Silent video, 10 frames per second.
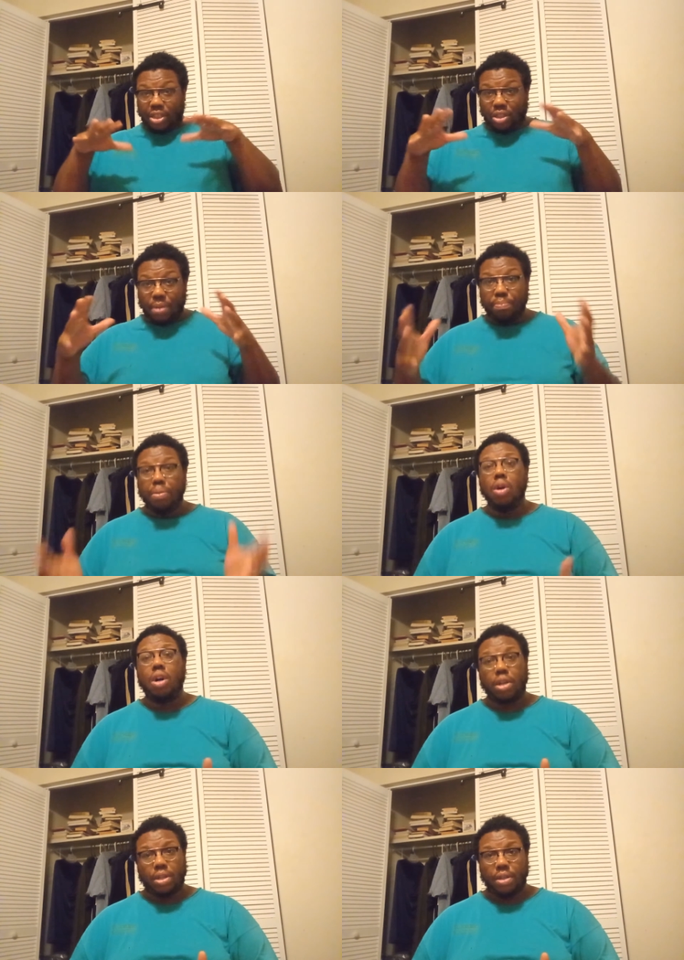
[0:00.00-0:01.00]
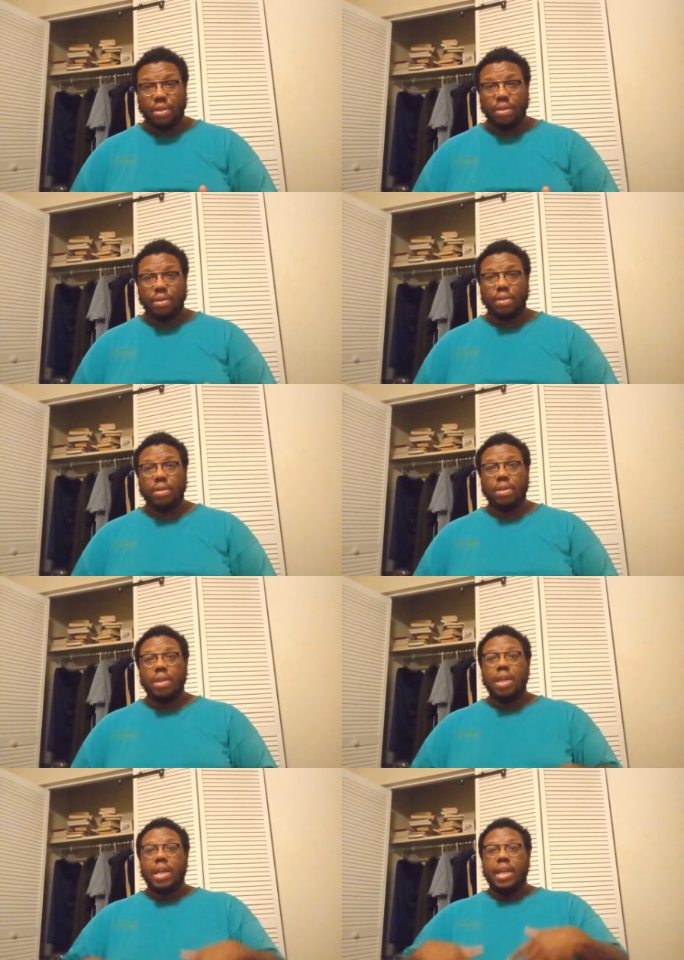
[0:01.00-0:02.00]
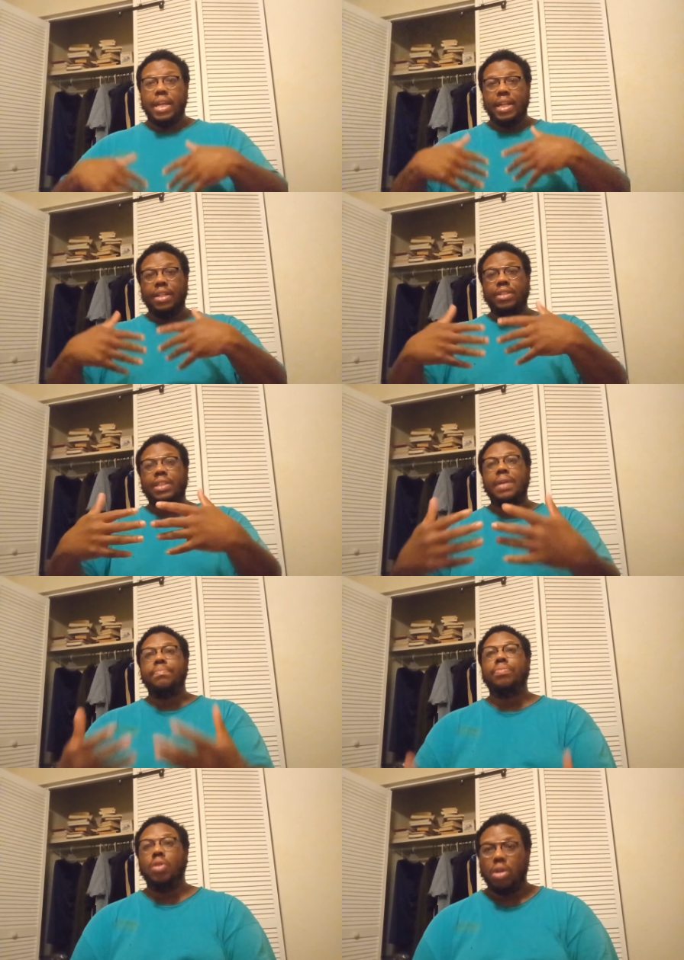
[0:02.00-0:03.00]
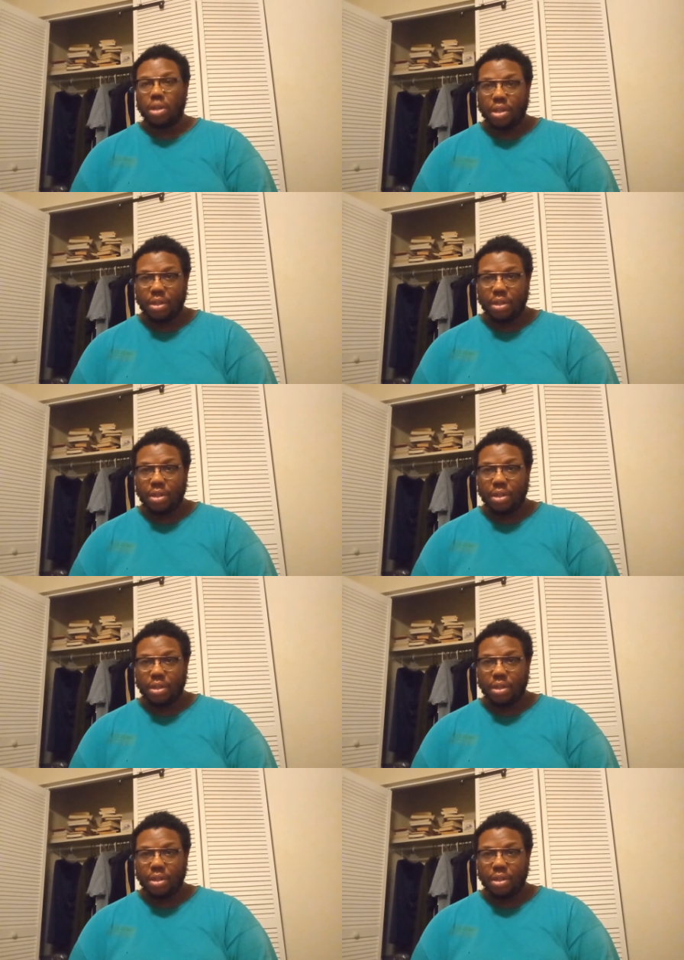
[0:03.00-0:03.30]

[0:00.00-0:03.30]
it's a book. It is a book.